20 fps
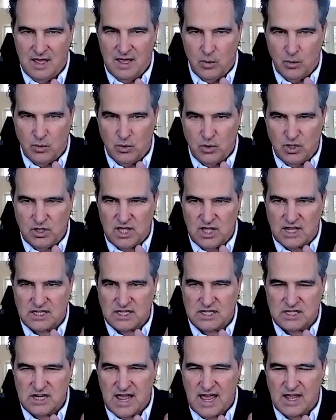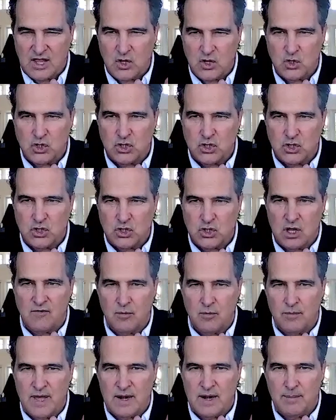When you eat that snack, you shut
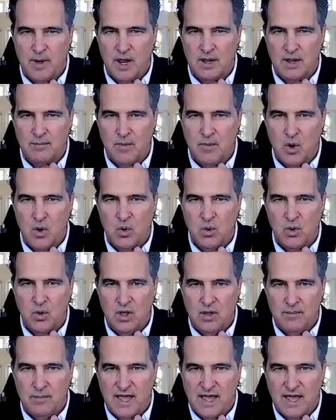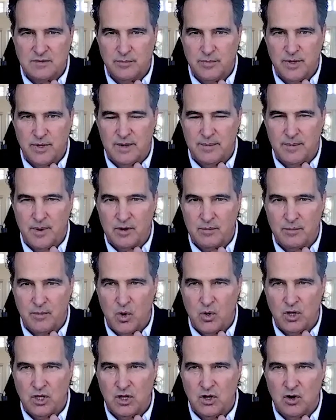off your metabolic mode, maximum metabolic
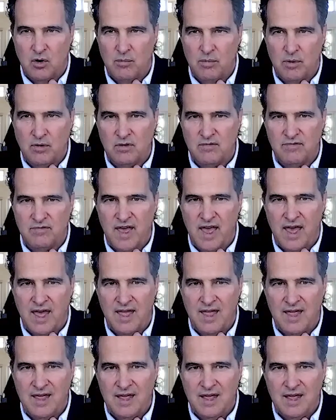mode, and you don't burn the fat.